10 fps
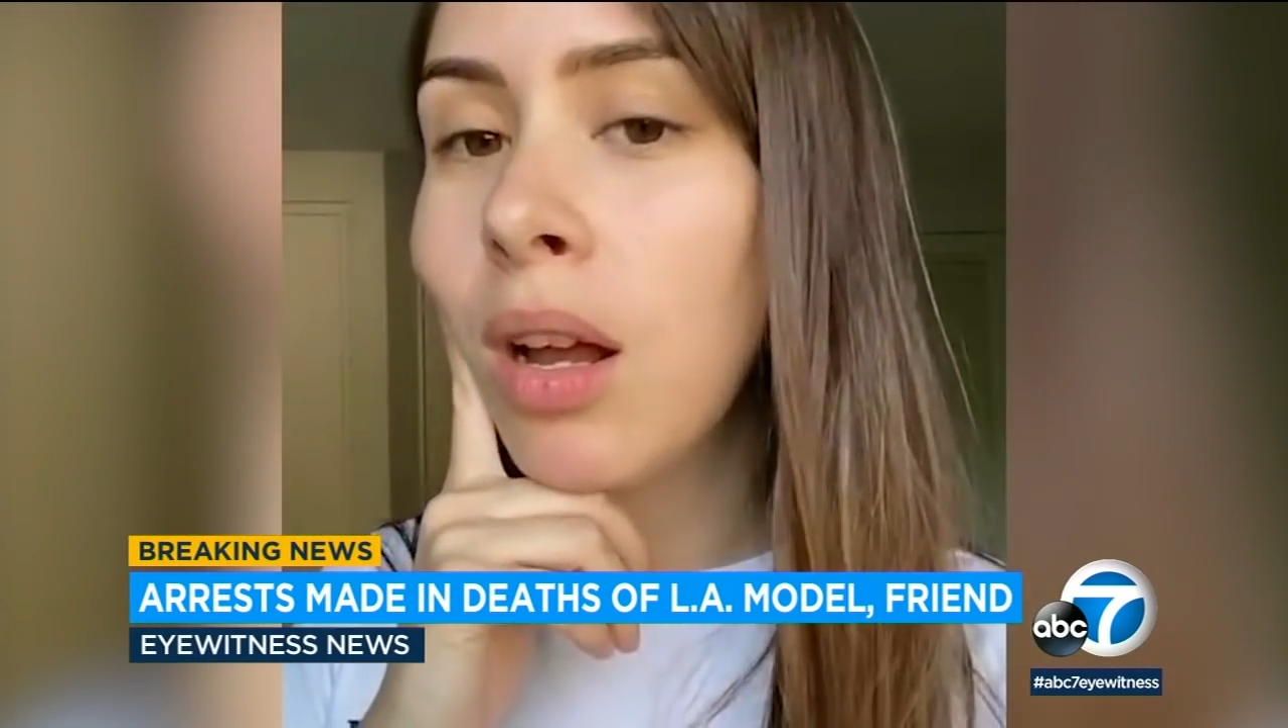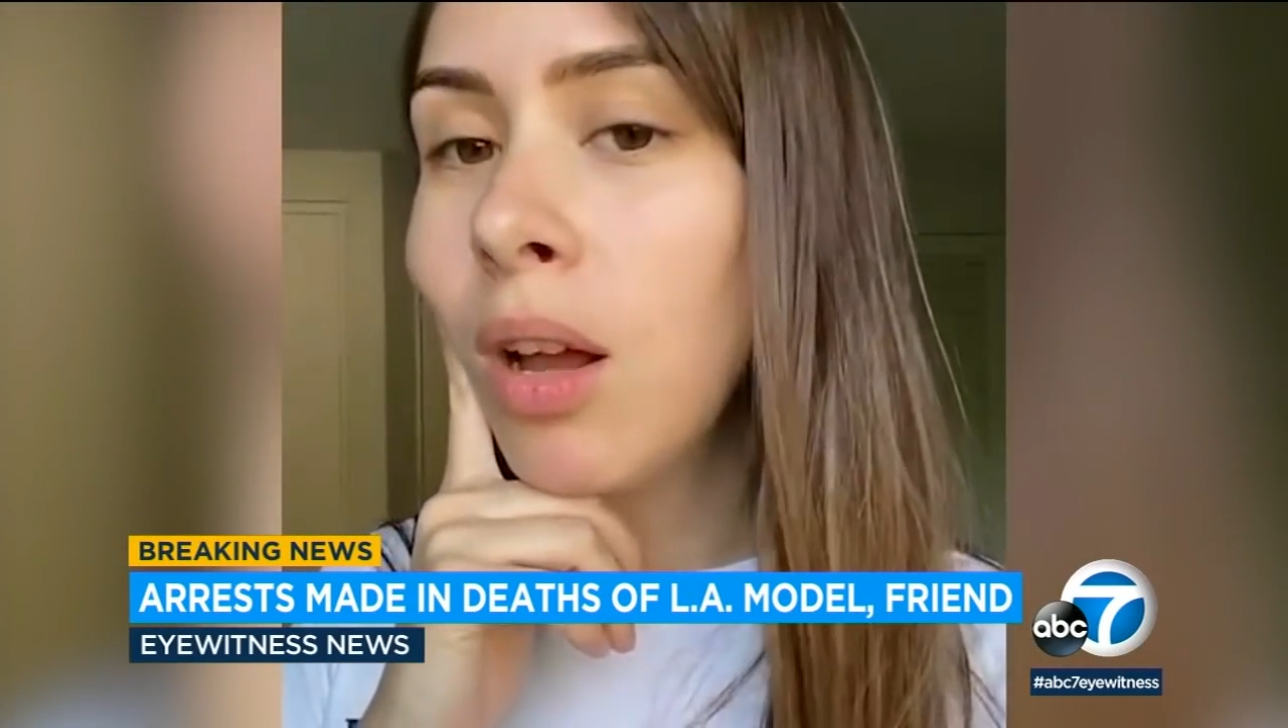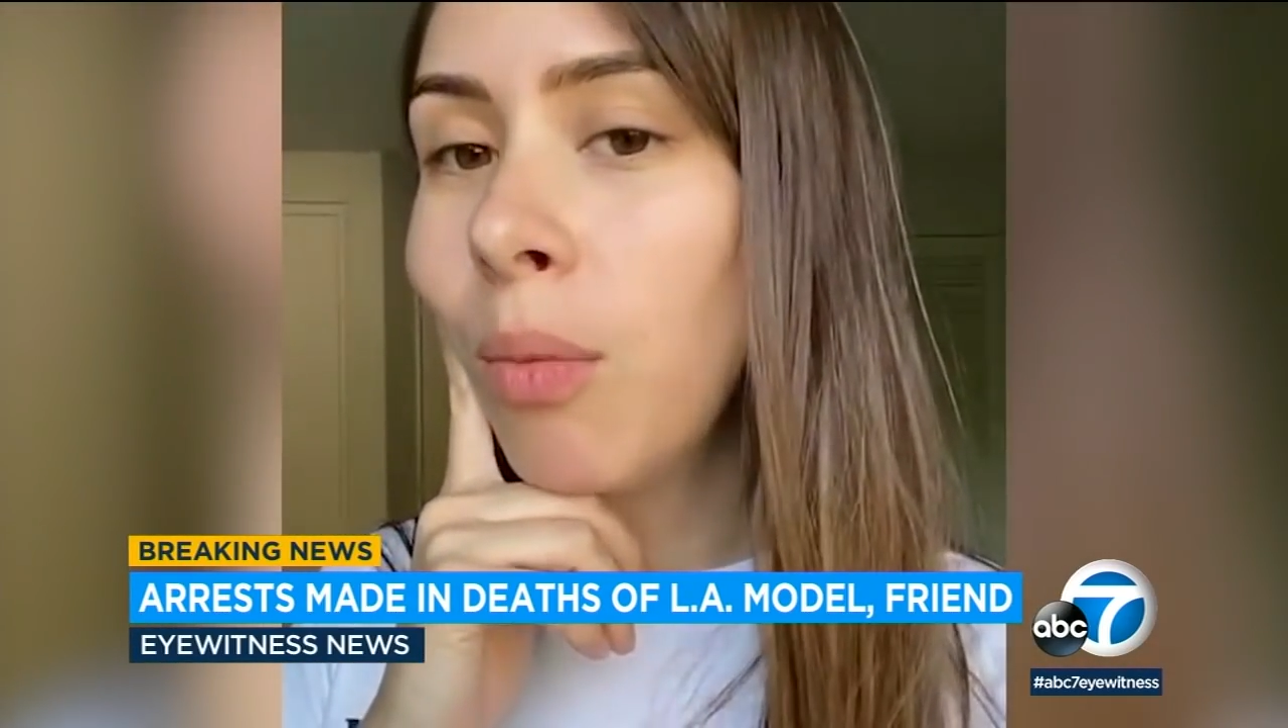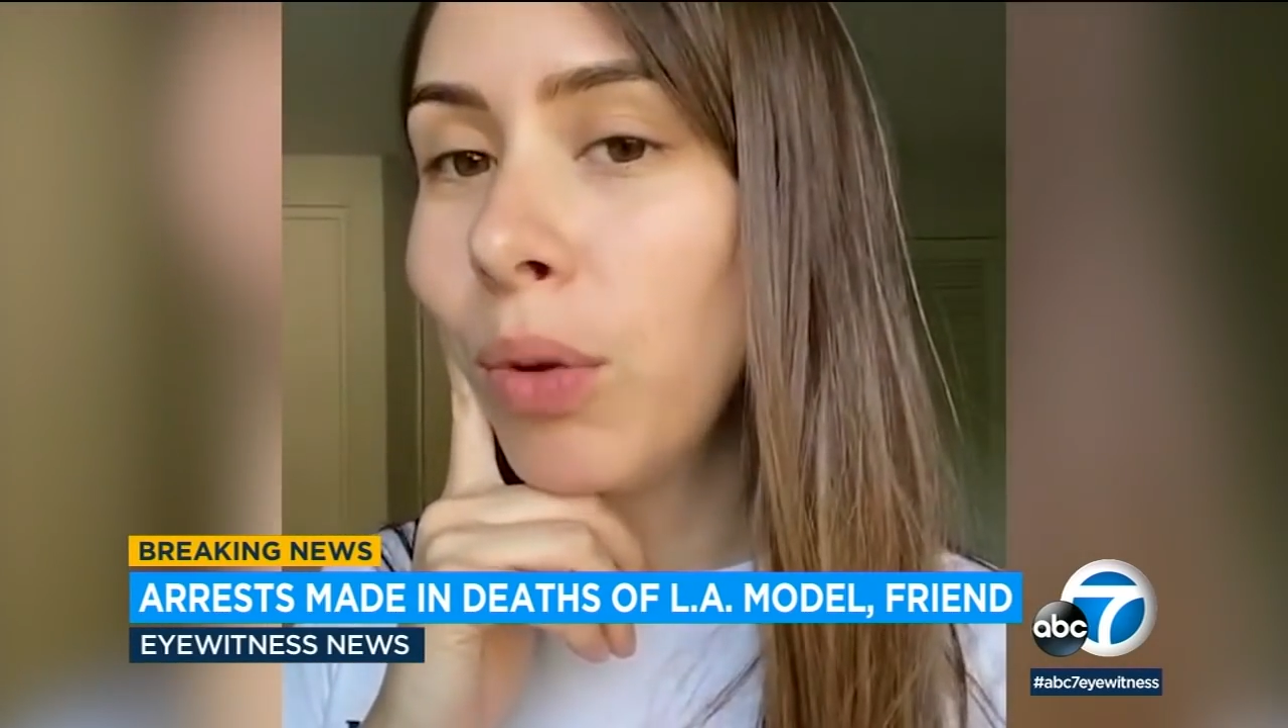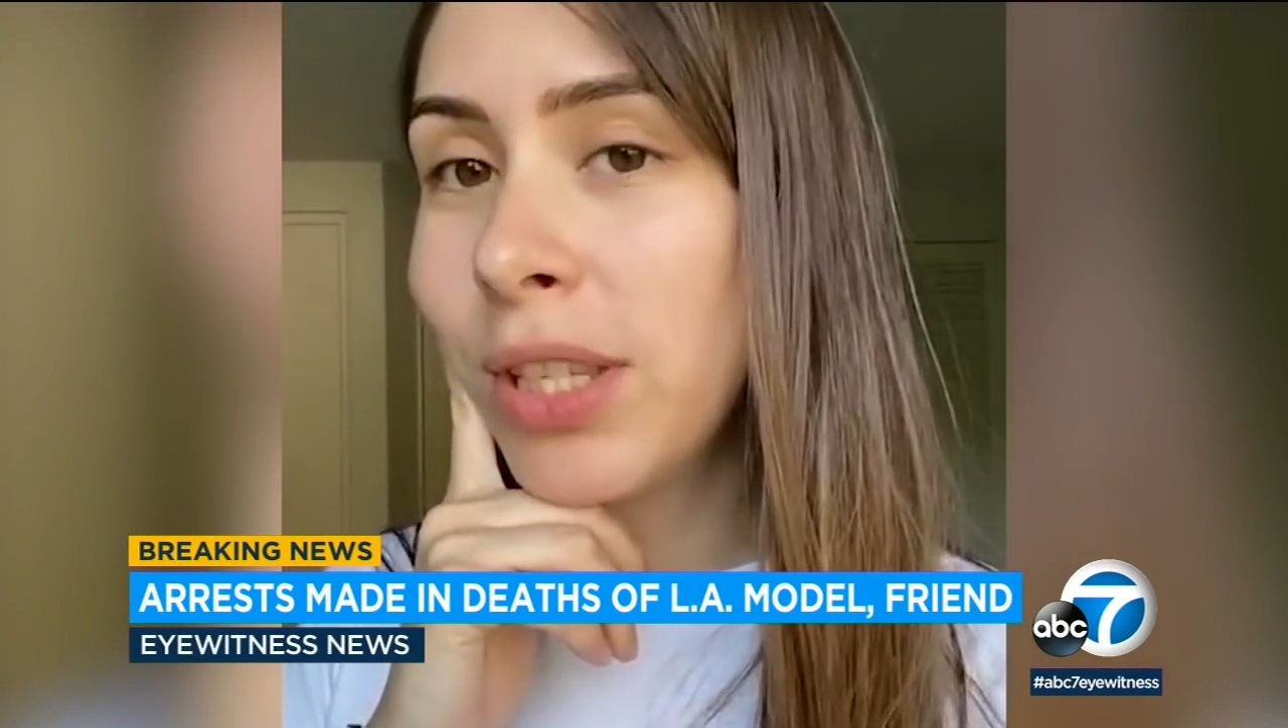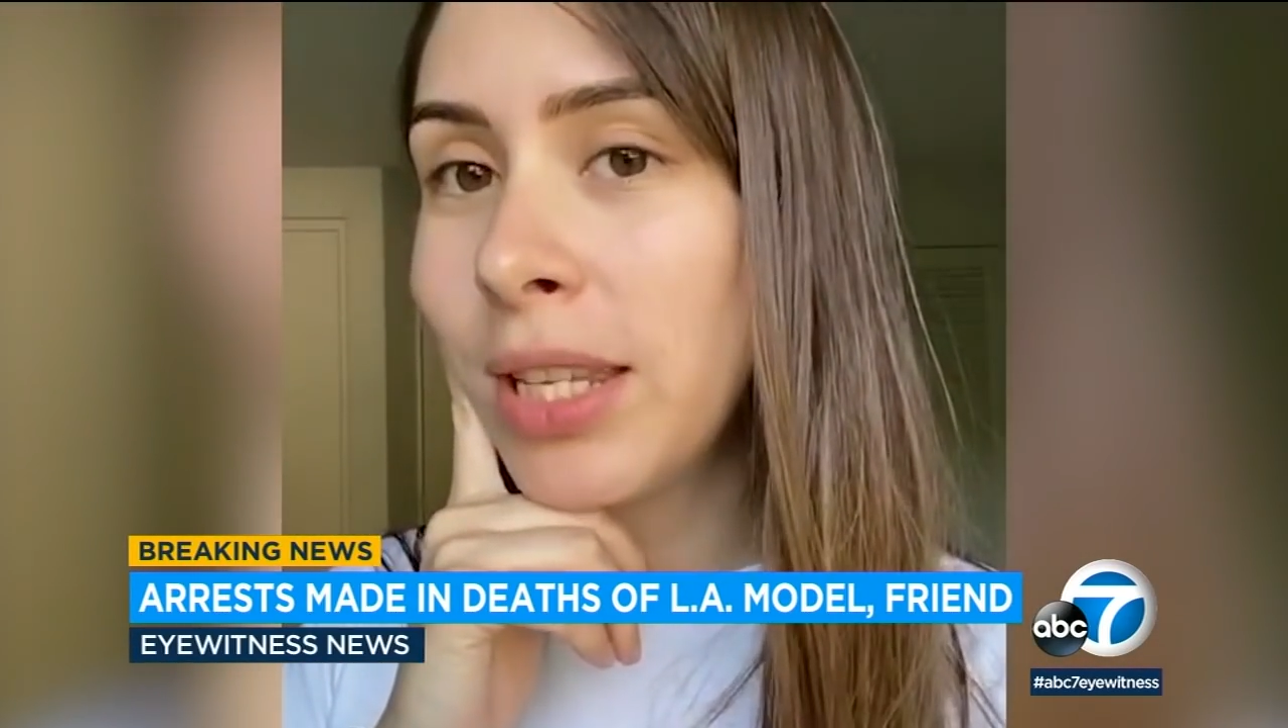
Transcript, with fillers: before her